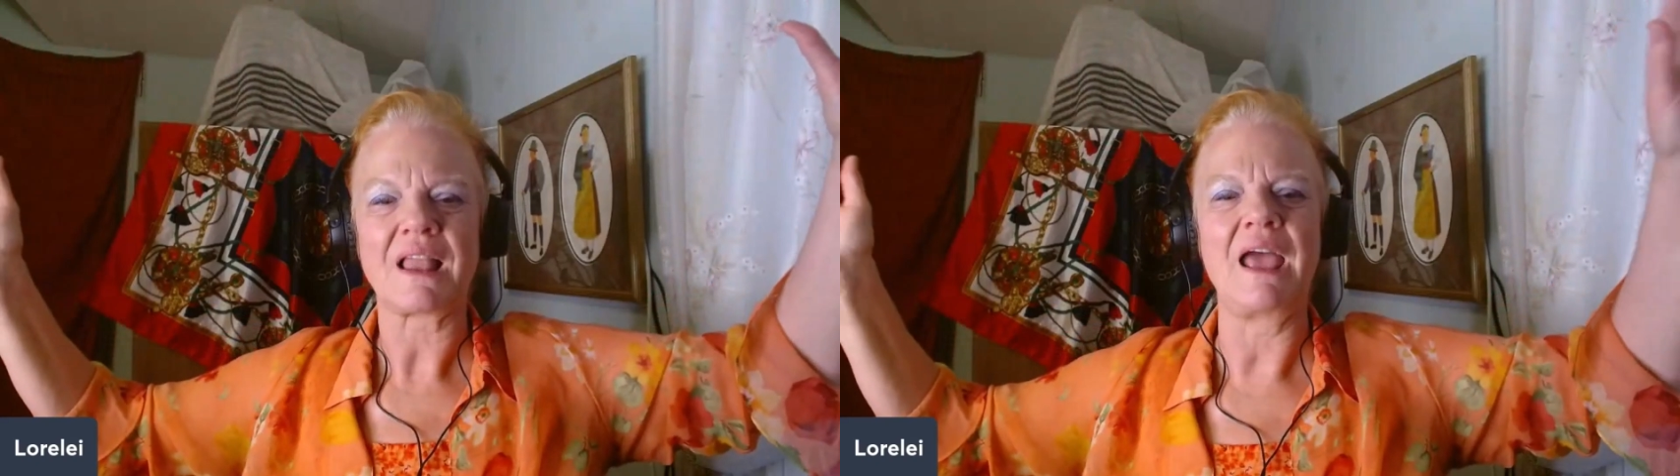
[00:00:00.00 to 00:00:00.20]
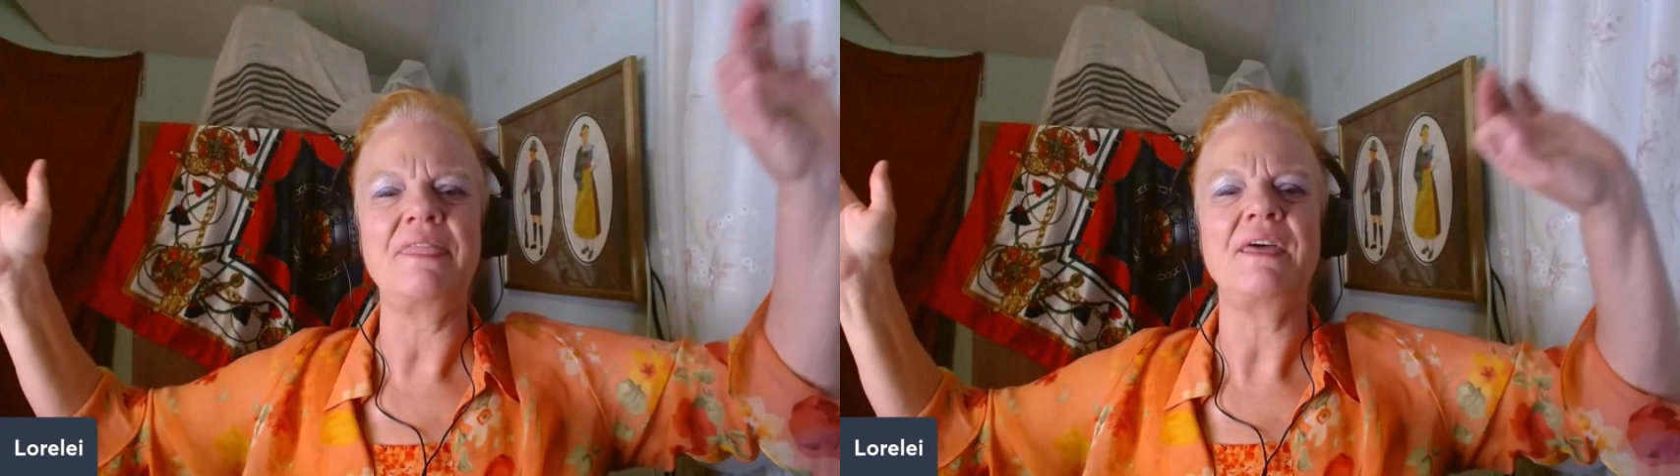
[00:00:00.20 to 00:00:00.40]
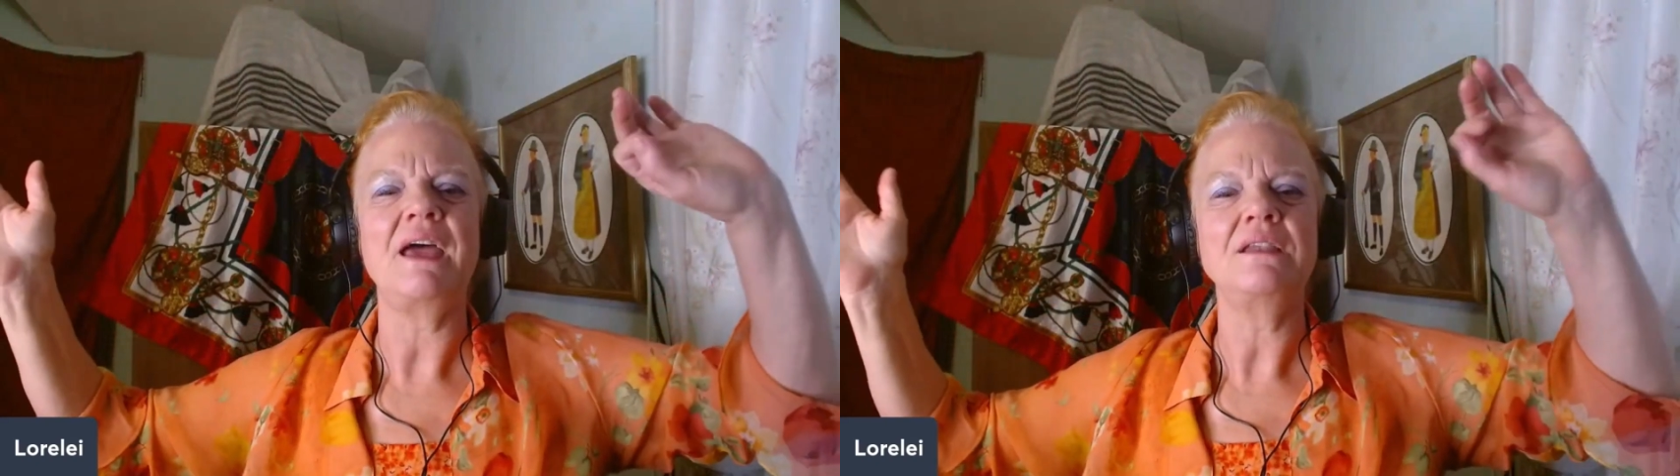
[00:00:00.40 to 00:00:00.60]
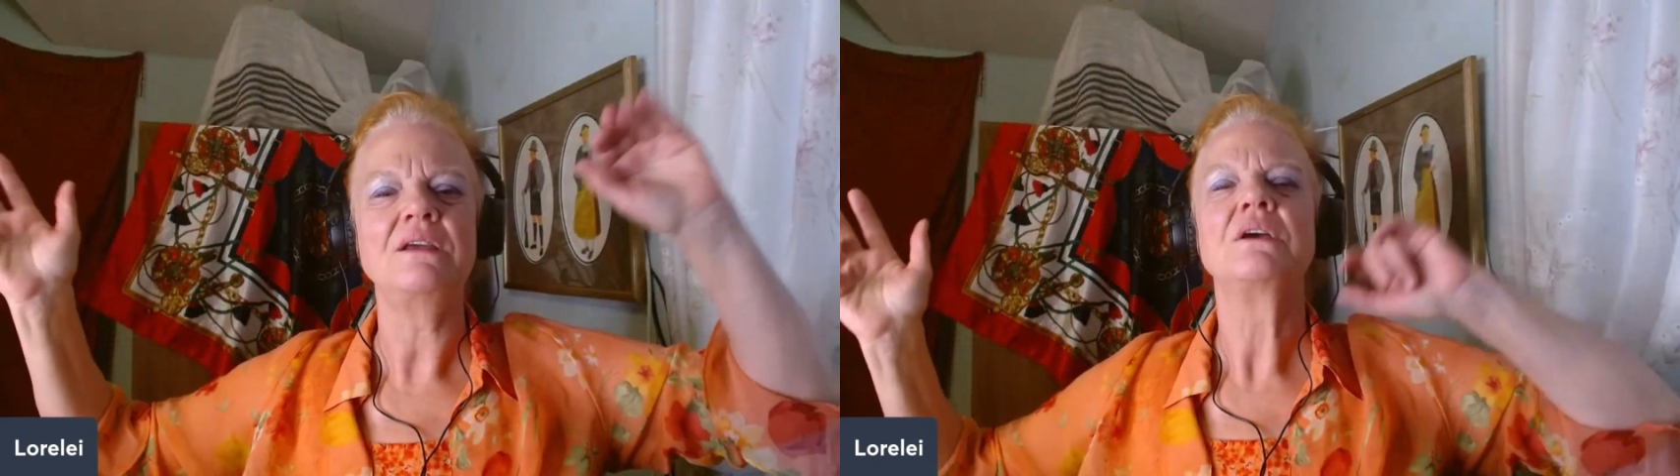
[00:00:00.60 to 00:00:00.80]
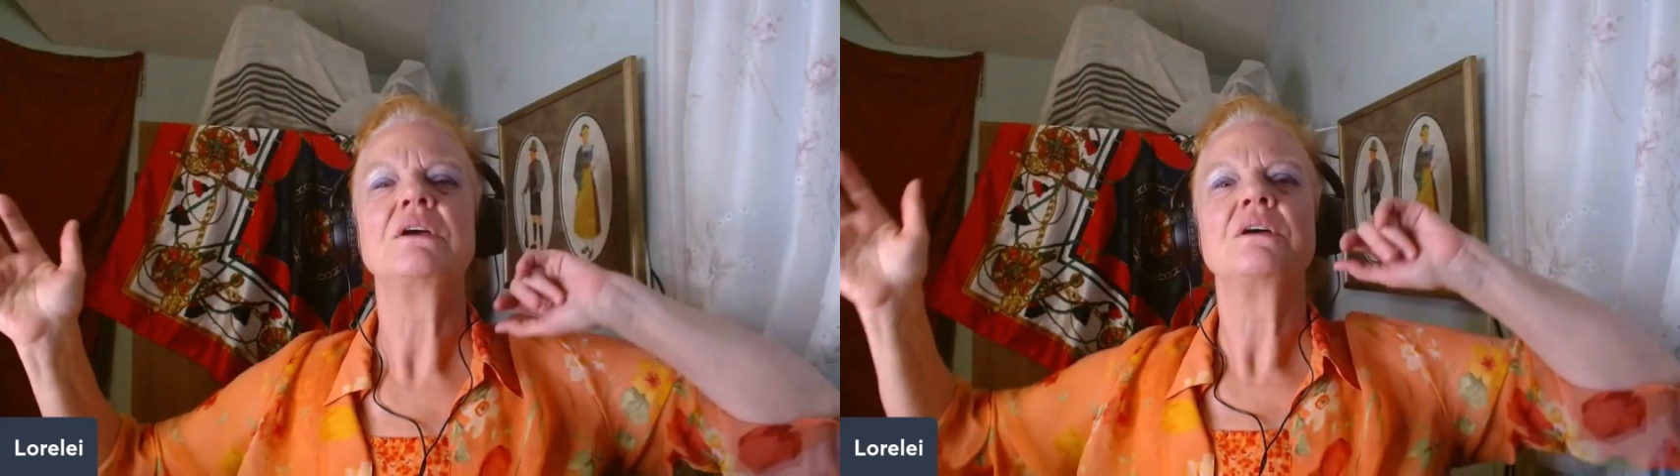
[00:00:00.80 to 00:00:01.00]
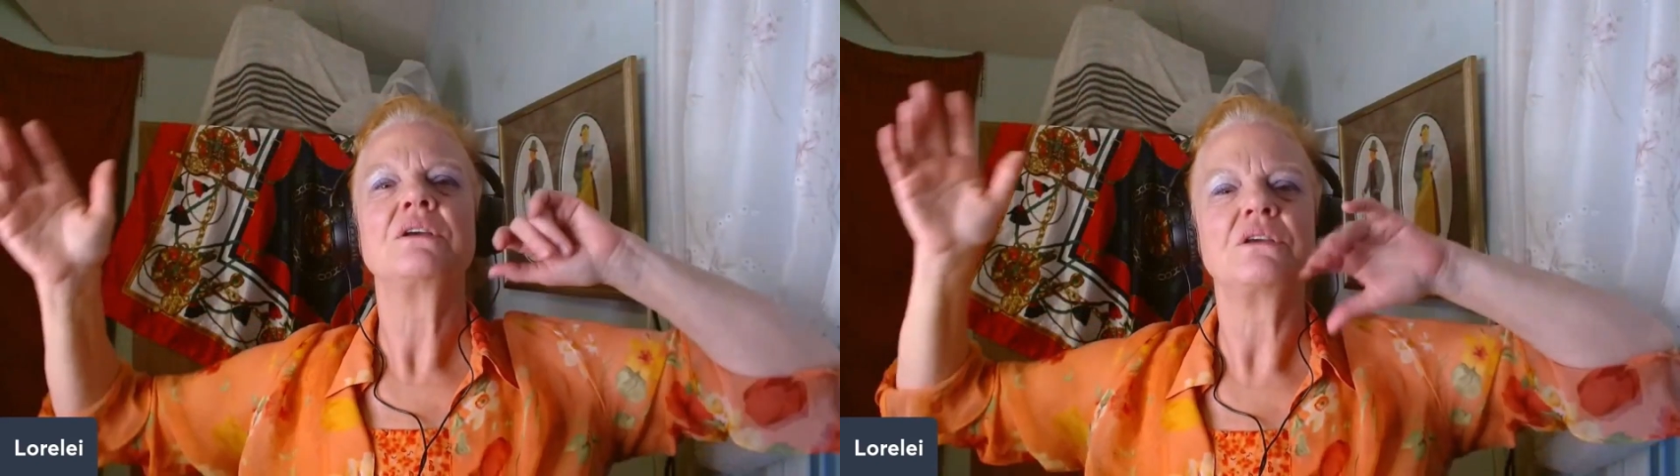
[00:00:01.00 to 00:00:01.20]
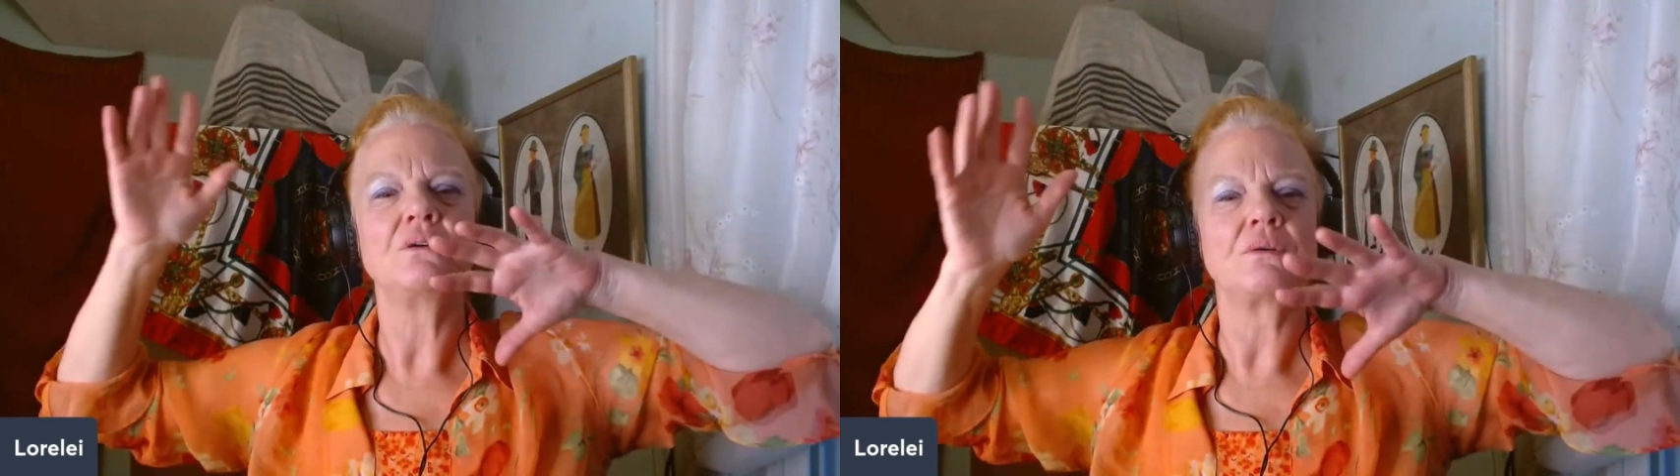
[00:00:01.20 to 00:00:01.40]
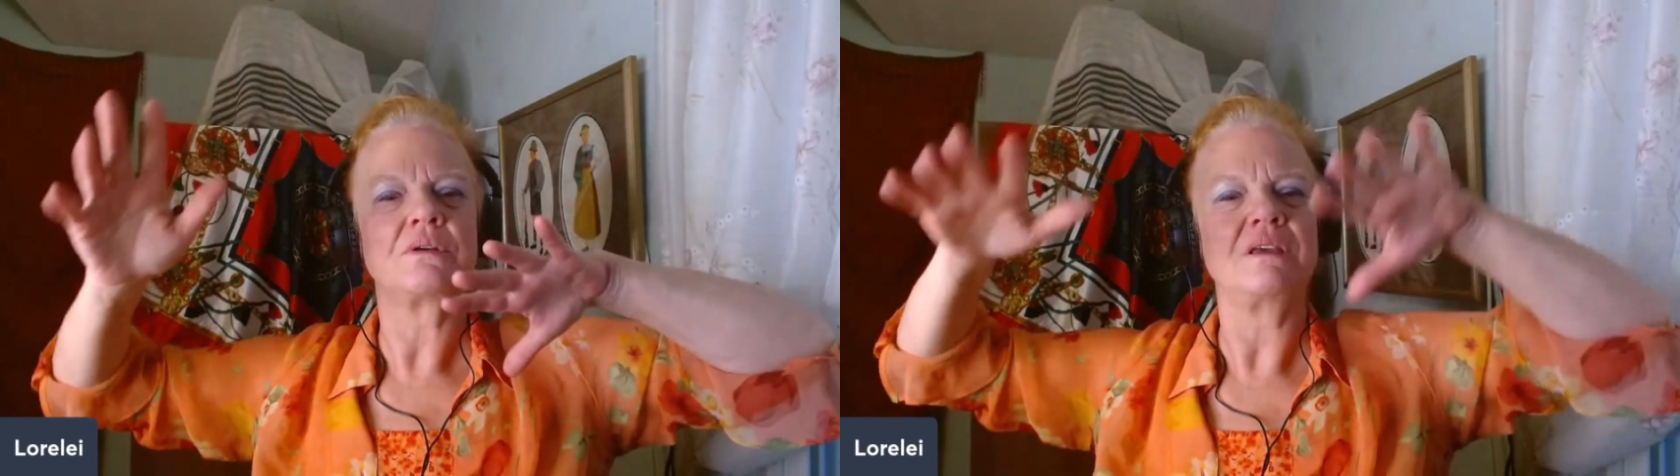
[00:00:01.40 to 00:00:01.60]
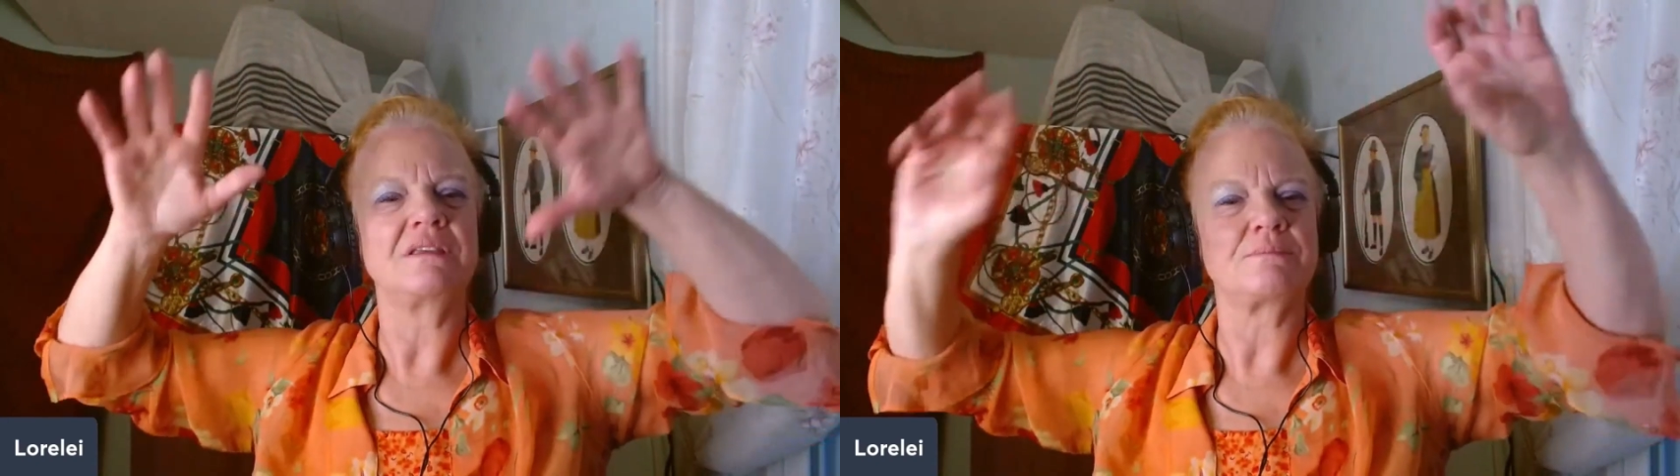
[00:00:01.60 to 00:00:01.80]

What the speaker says: And then he